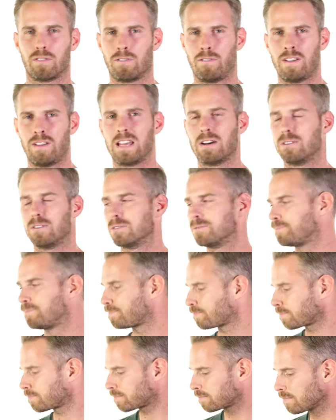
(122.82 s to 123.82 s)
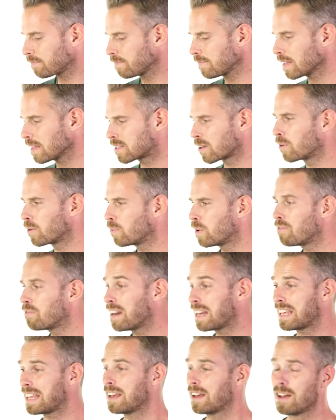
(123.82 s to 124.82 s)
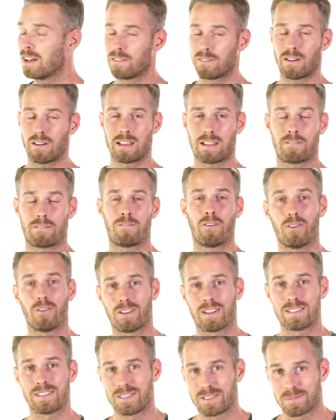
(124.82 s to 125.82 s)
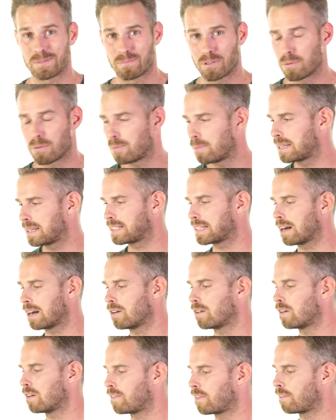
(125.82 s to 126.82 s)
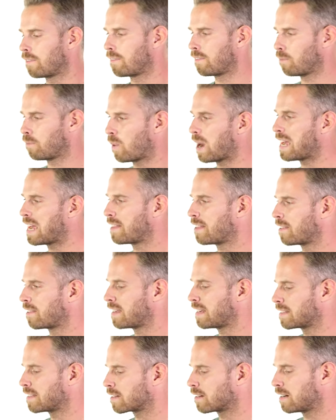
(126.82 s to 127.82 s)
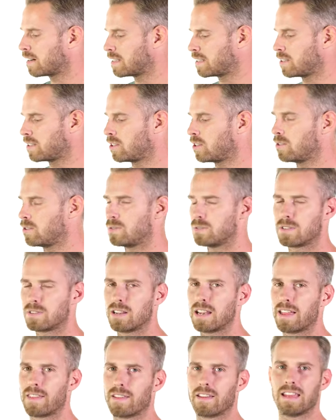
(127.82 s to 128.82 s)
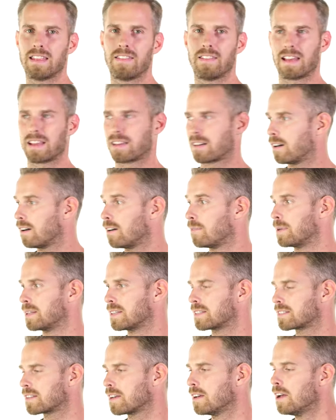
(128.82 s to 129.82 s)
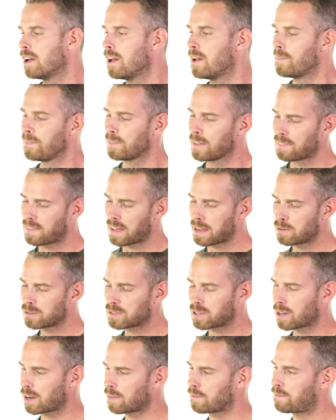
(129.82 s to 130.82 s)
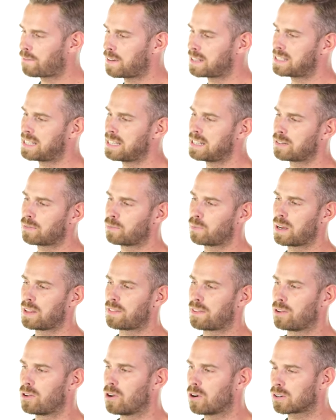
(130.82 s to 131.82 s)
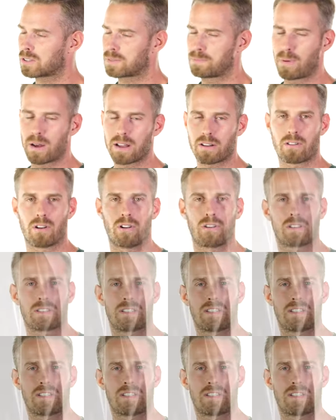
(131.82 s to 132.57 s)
feel. So we're really very fond, as you can probably tell, of the way that these guys use the leather in their garments. They also come fitted with Nox Microlock